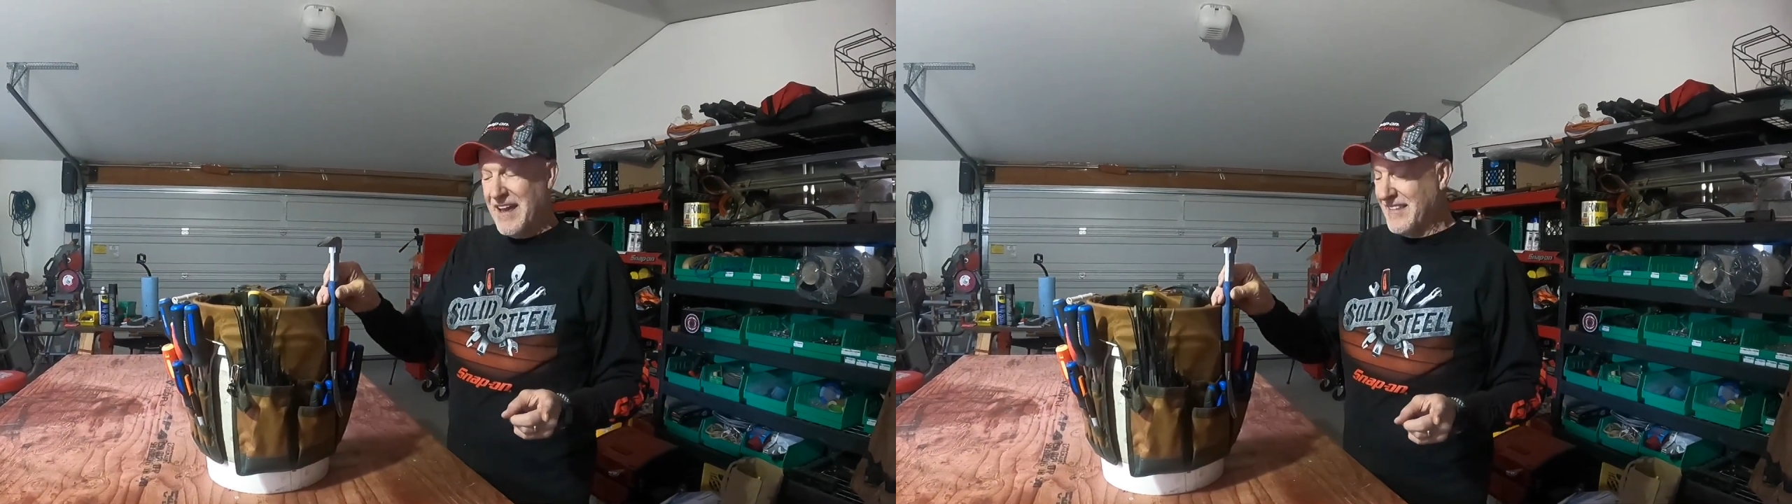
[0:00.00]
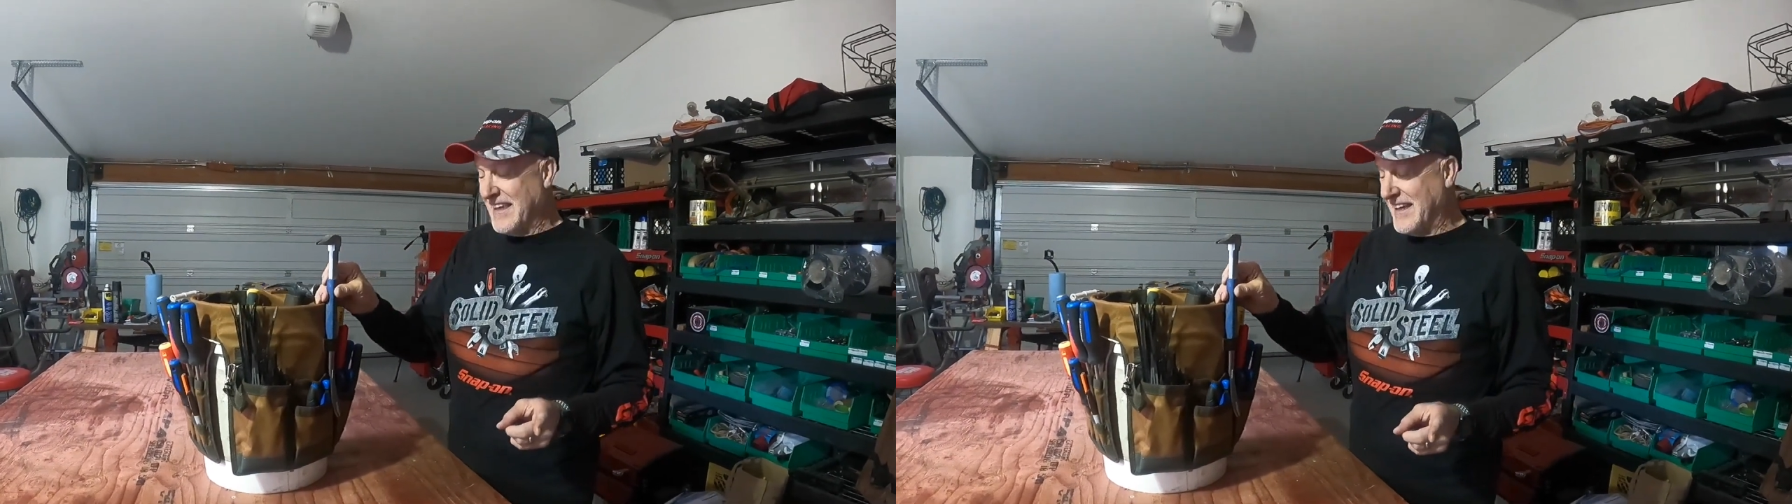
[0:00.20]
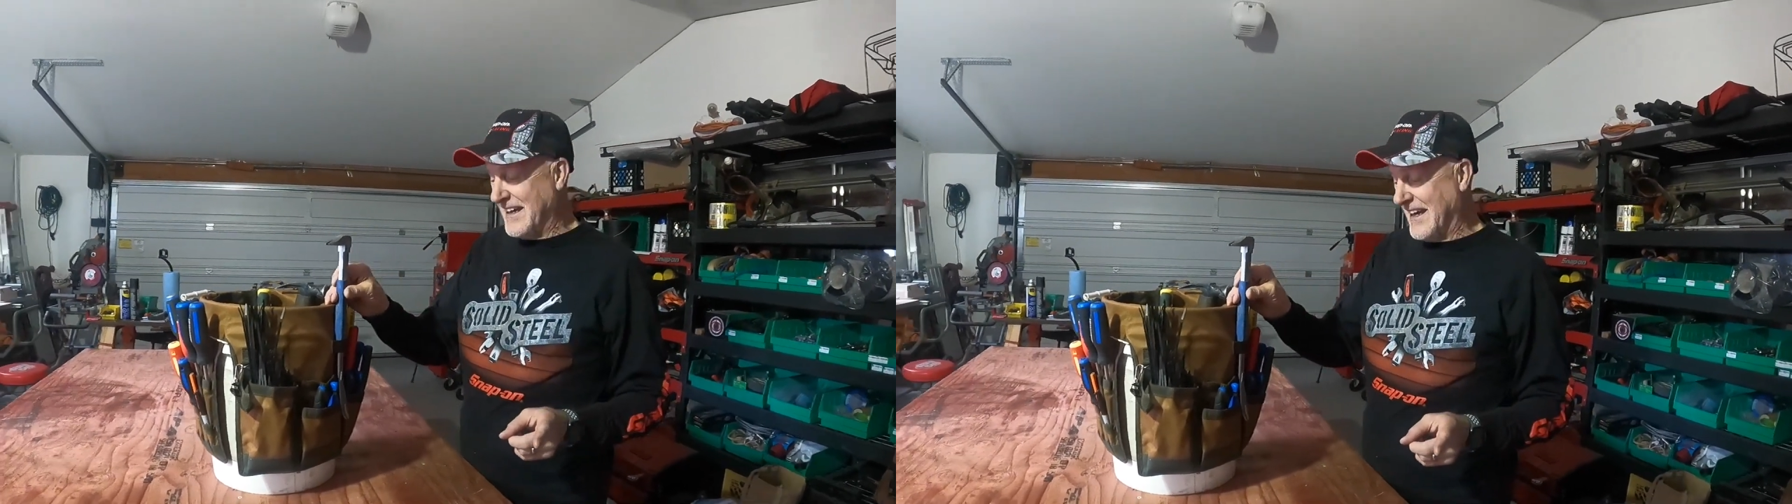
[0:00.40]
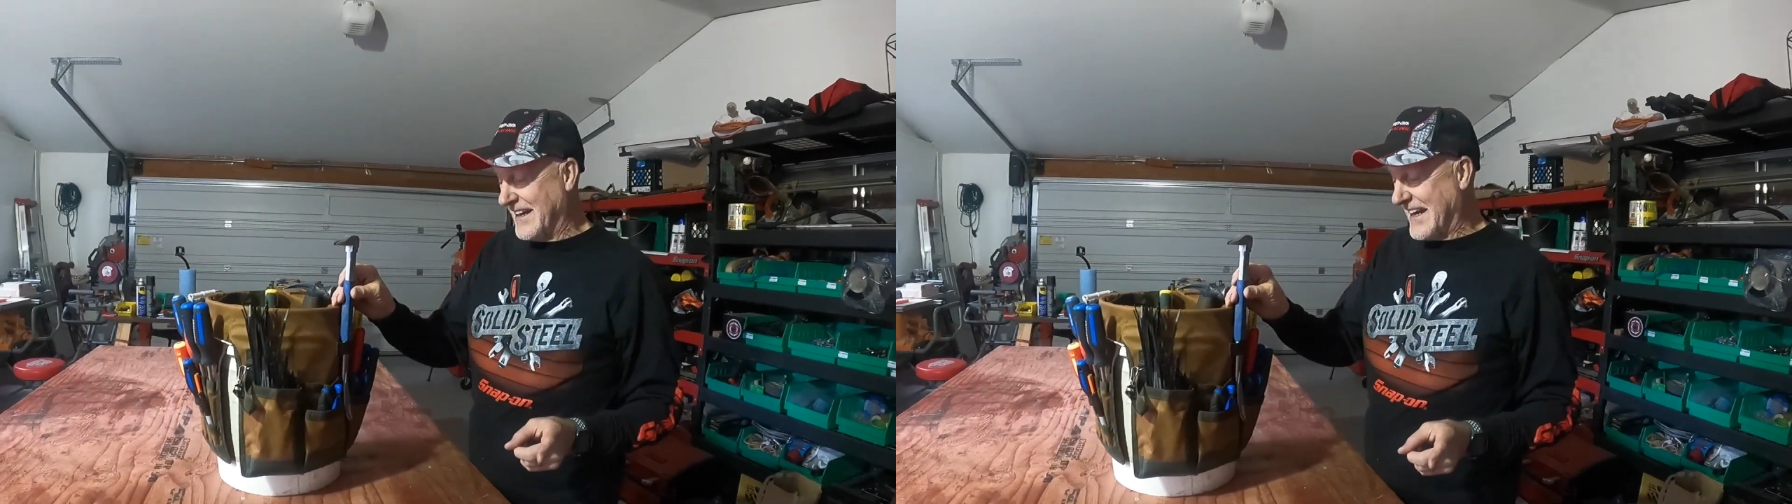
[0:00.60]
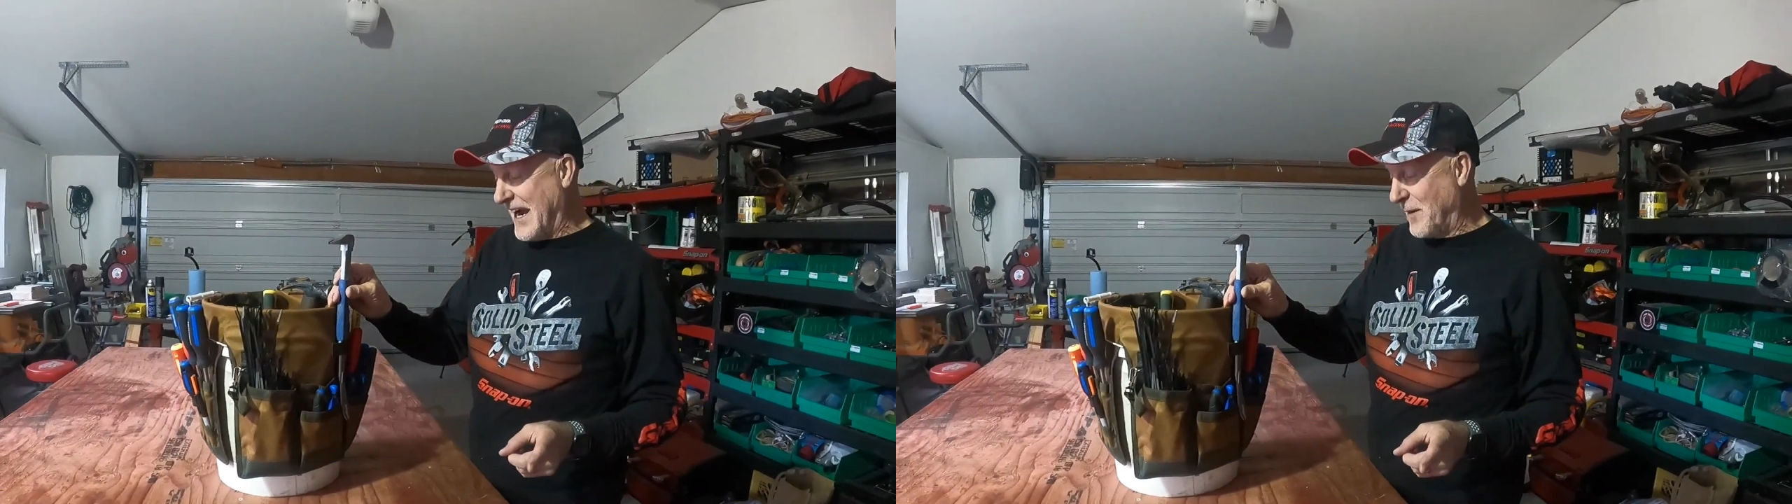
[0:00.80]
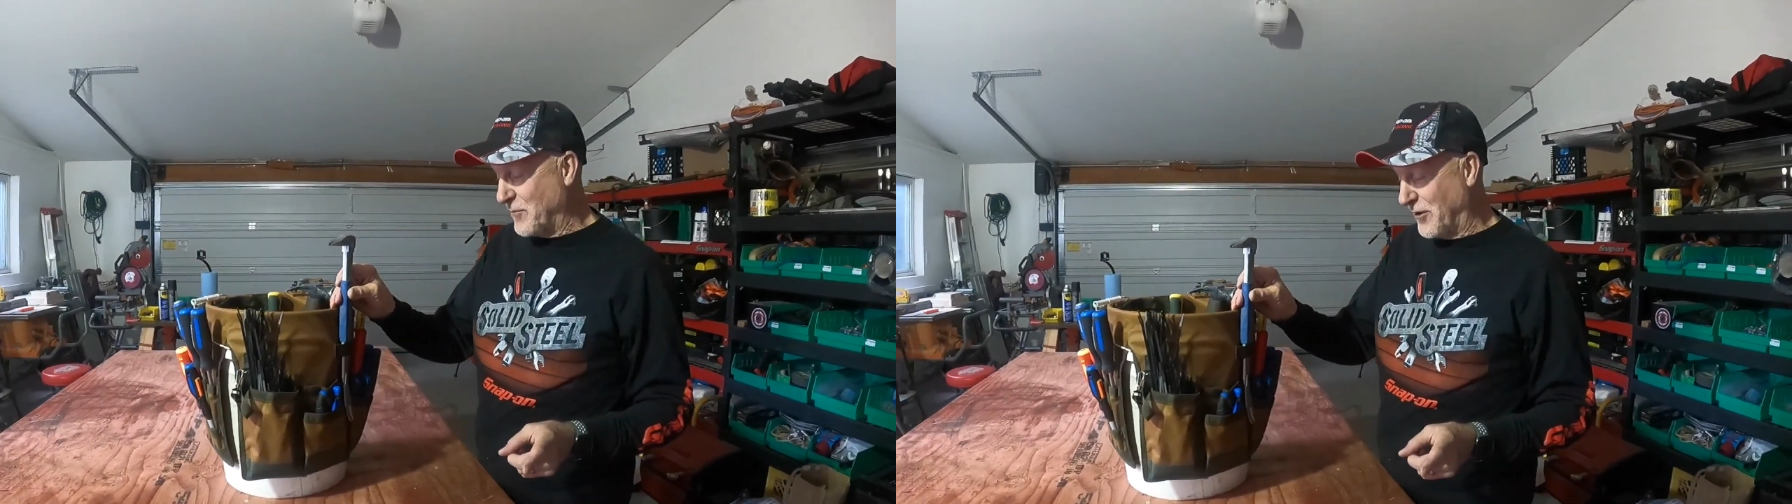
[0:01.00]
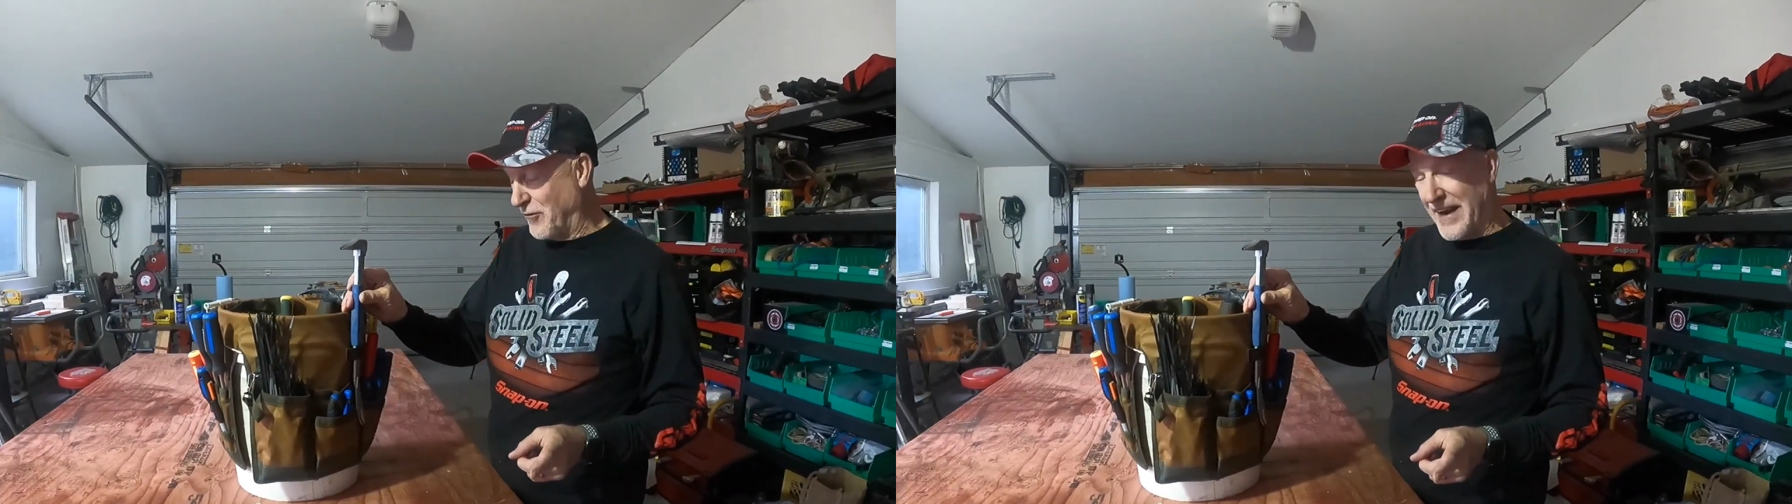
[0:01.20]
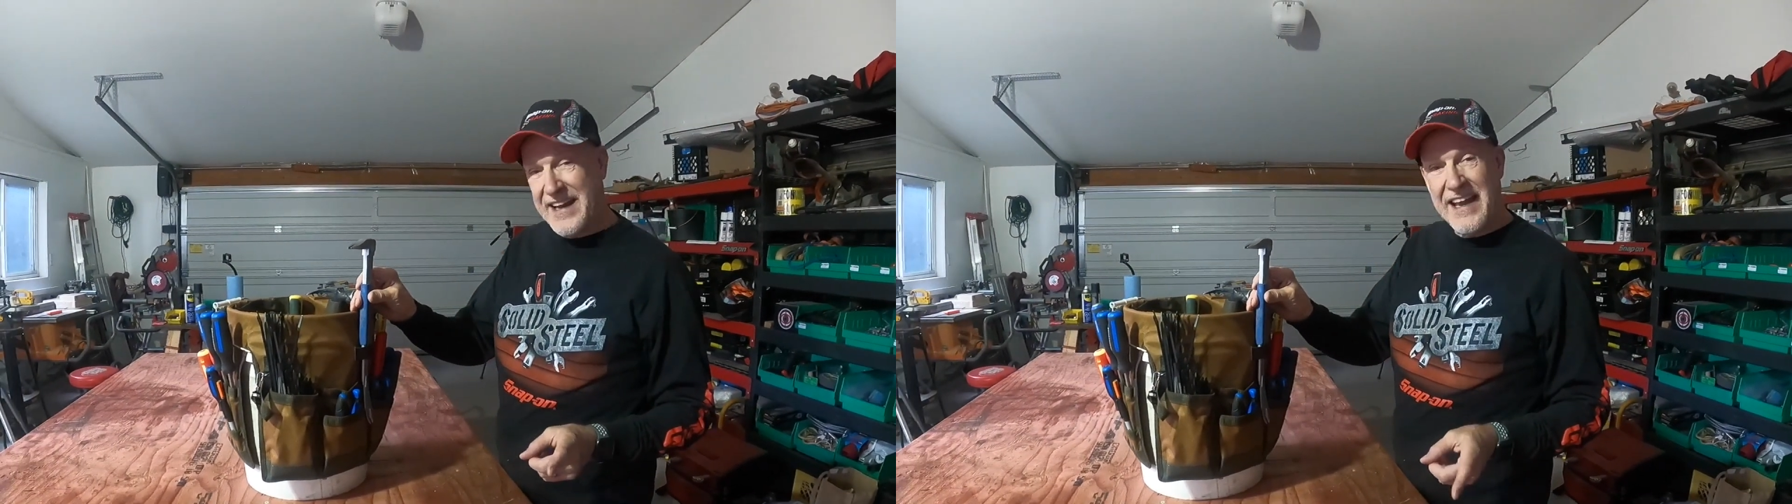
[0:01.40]
the camera
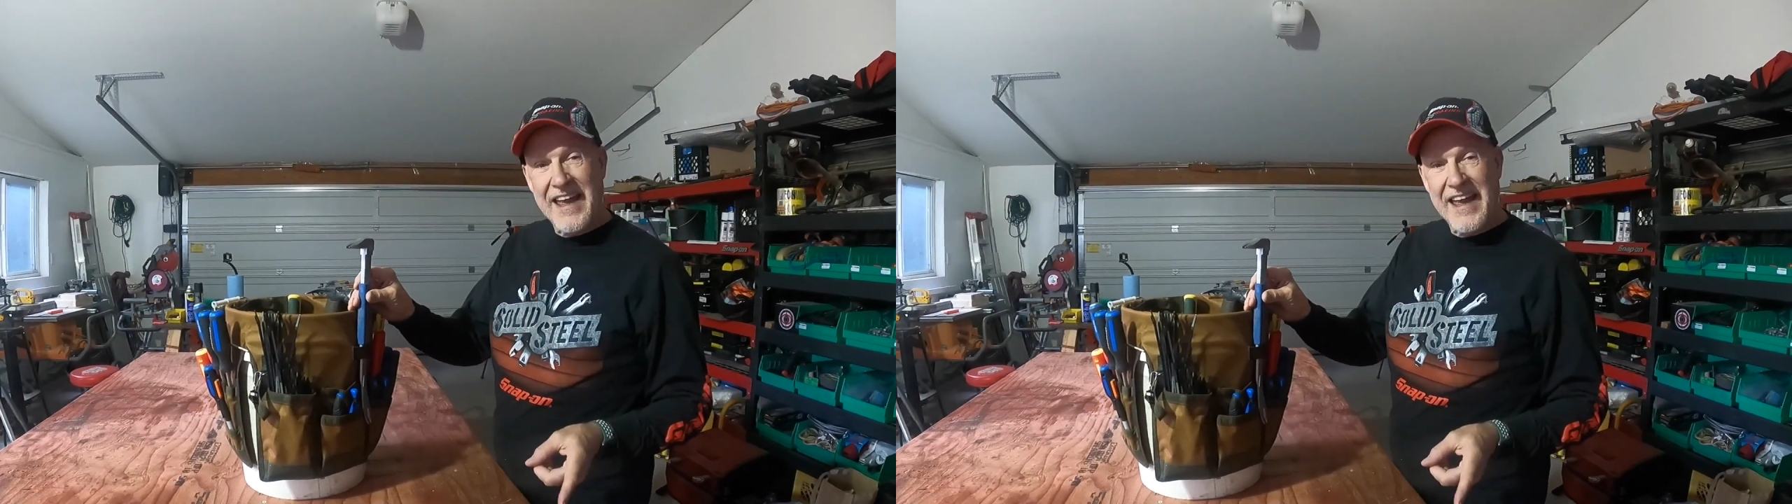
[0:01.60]
running,